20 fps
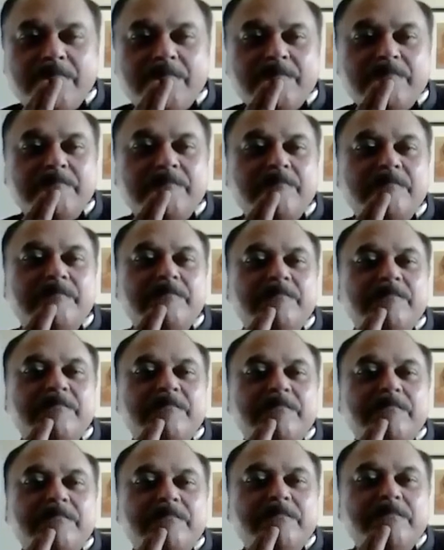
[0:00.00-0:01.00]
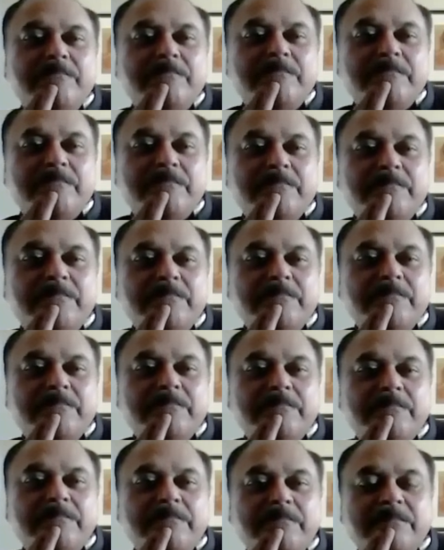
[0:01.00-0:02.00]

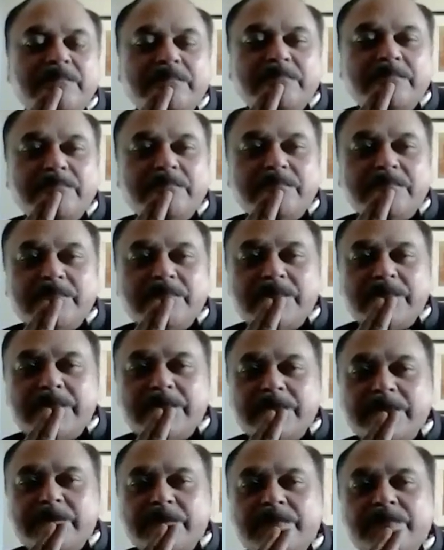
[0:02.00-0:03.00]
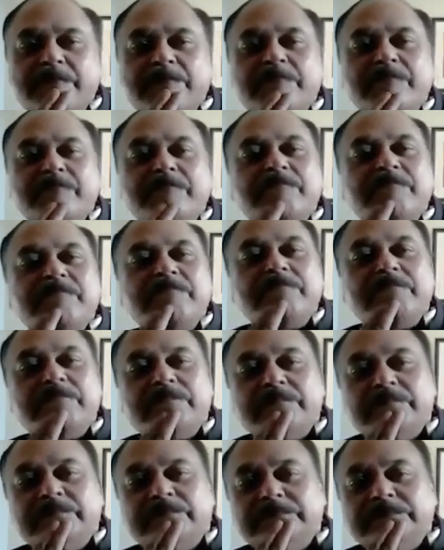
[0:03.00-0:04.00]

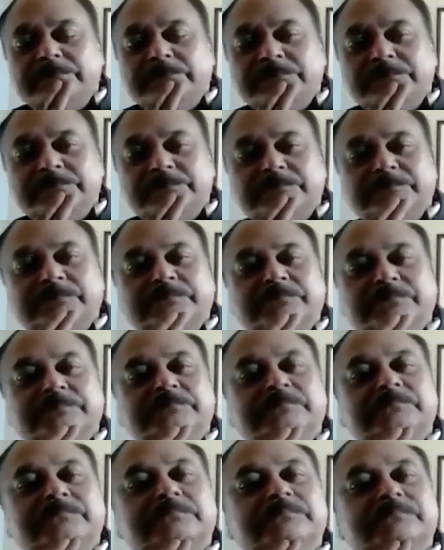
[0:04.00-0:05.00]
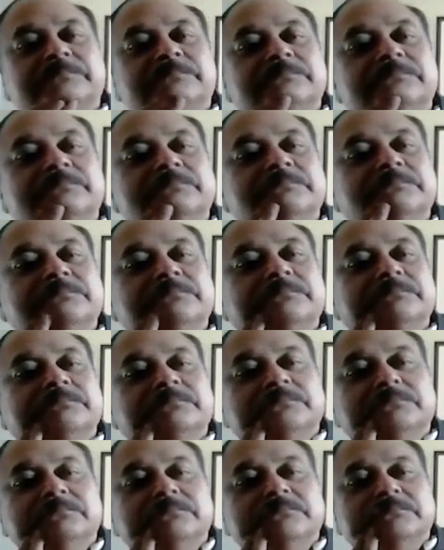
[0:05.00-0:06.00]

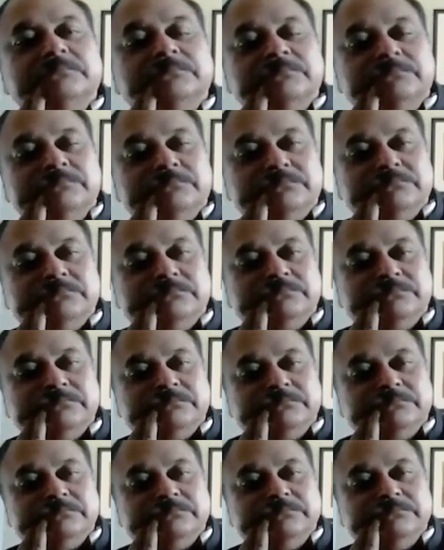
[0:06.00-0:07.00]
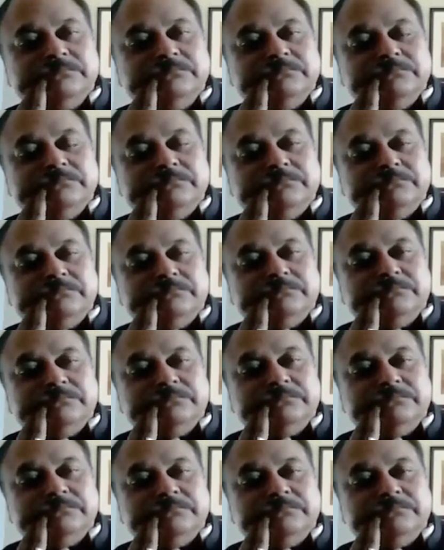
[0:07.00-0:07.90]
No words are spoken by the person on screen.